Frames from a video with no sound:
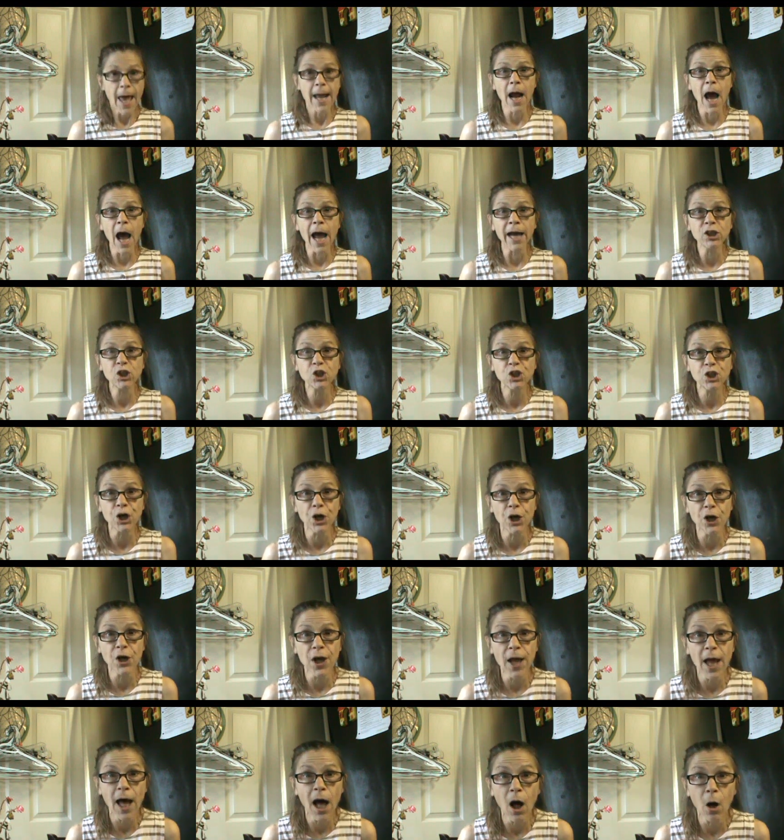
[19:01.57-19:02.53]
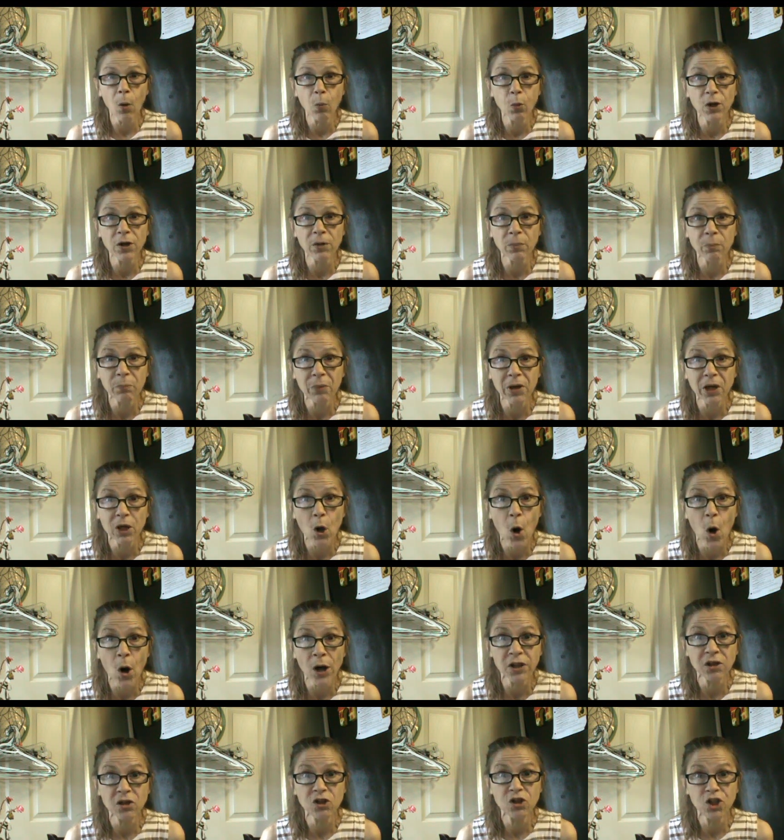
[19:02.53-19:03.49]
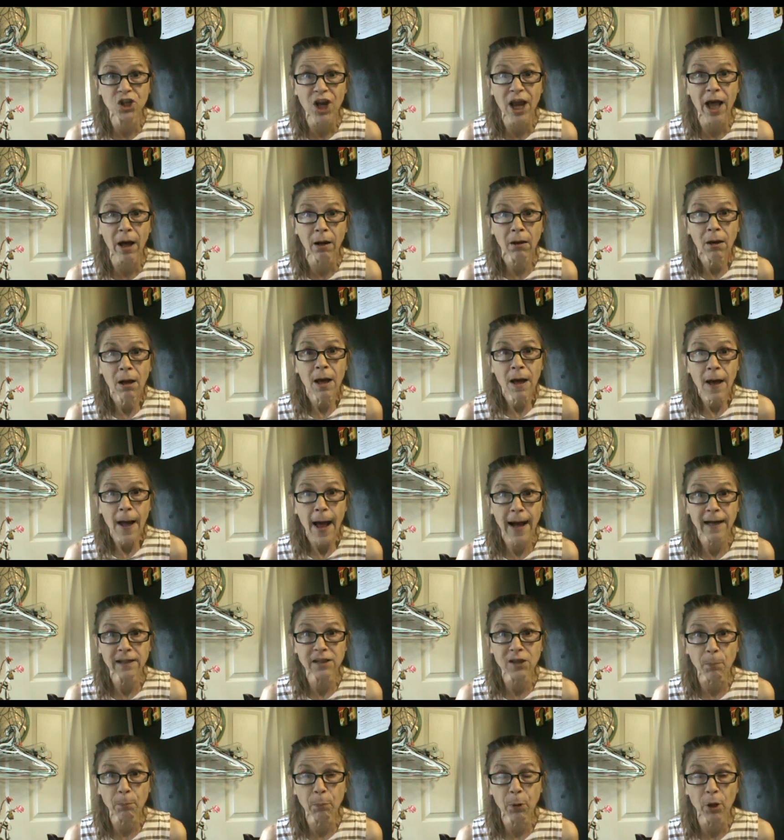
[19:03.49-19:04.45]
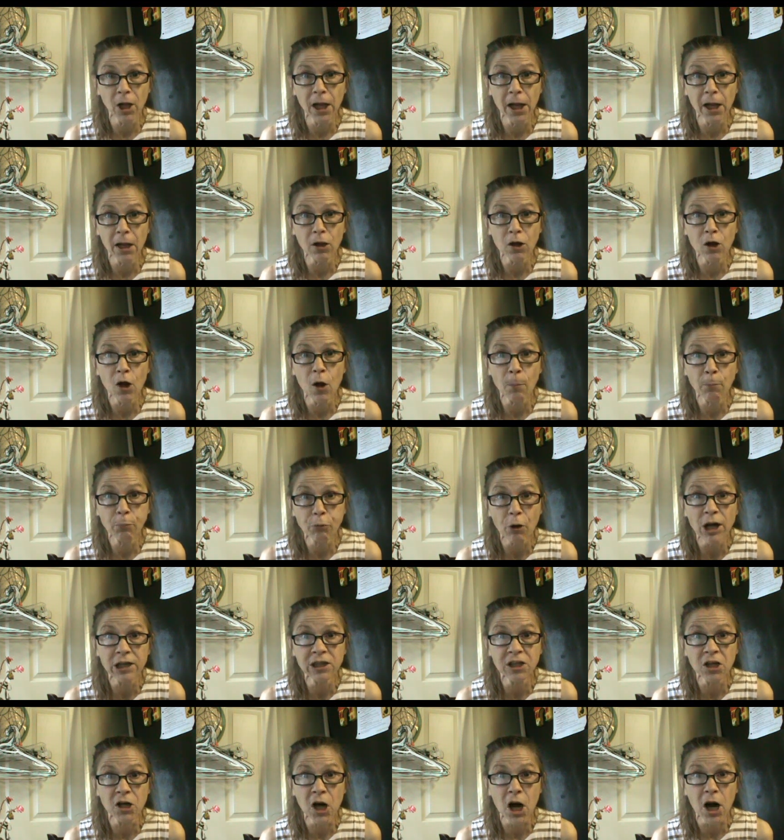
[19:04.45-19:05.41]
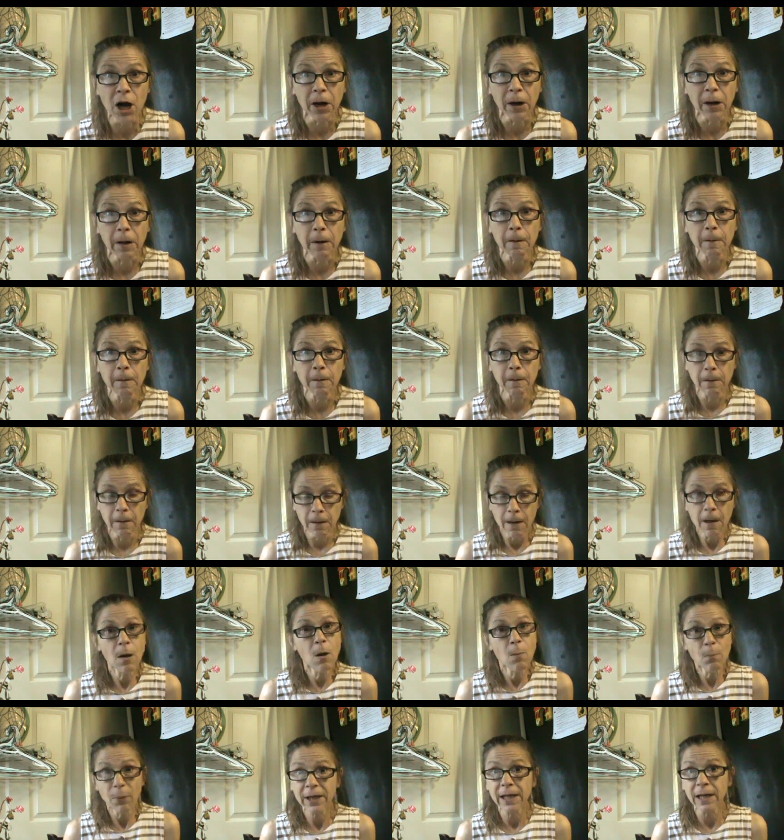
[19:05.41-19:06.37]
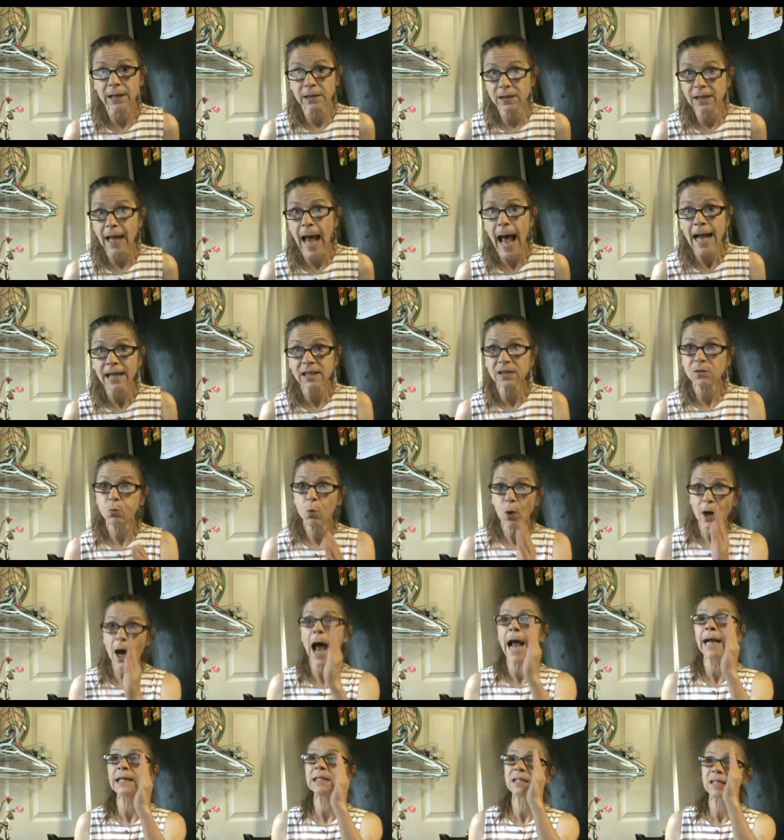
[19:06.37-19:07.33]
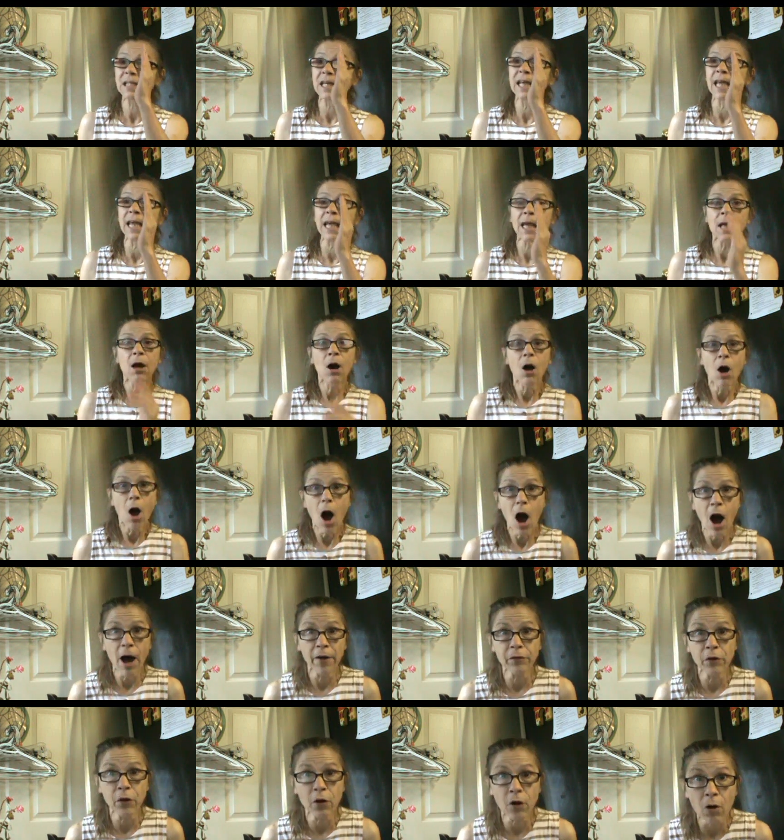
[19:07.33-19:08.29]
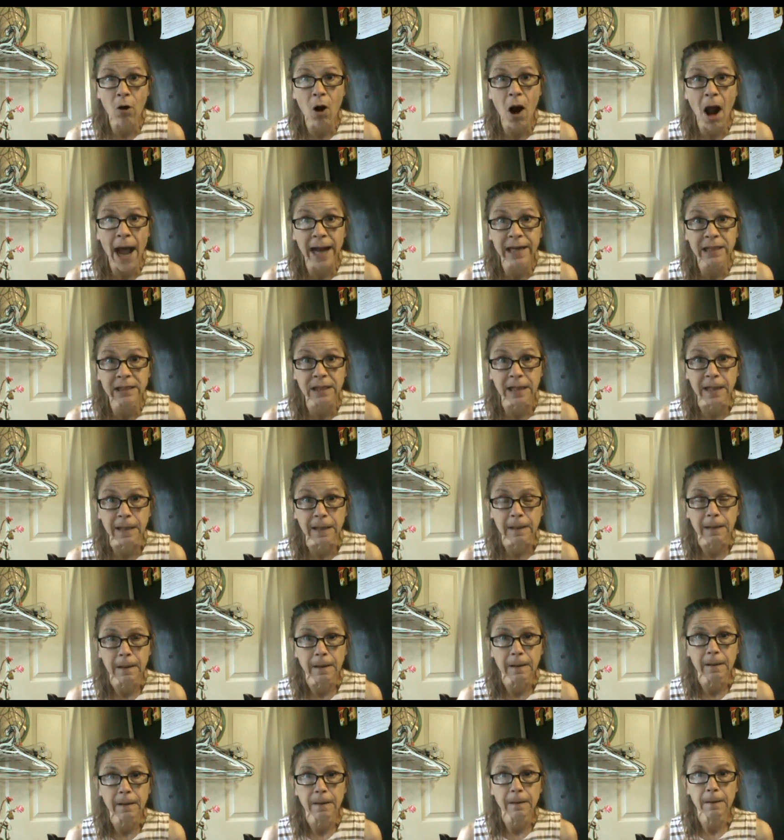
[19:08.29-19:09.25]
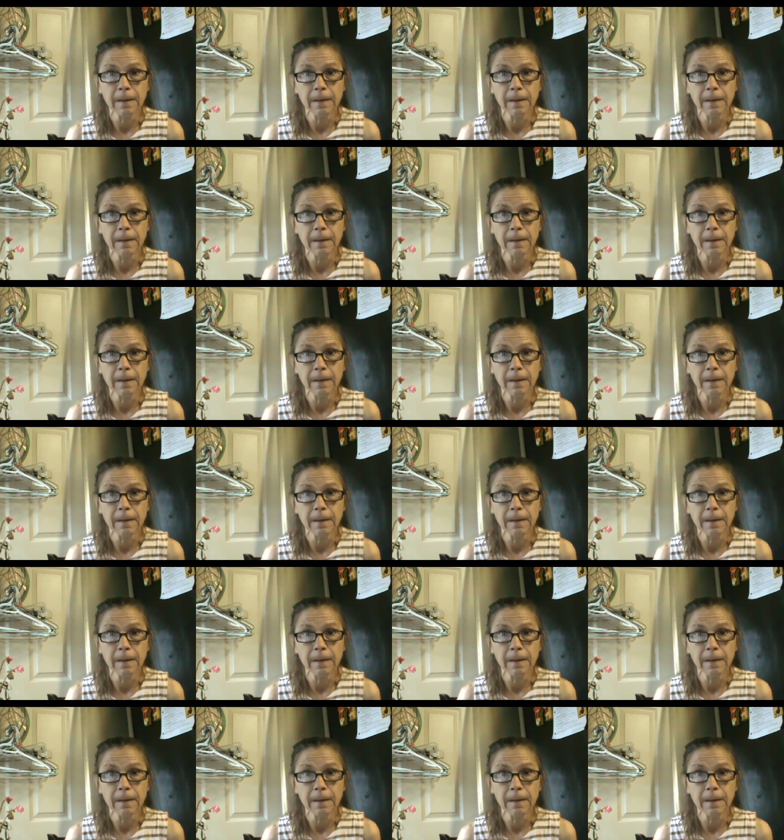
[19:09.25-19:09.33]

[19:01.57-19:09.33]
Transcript: And I sure in the hell wouldn't be going to jail as a political prisoner. Because that's what I see on the horizon.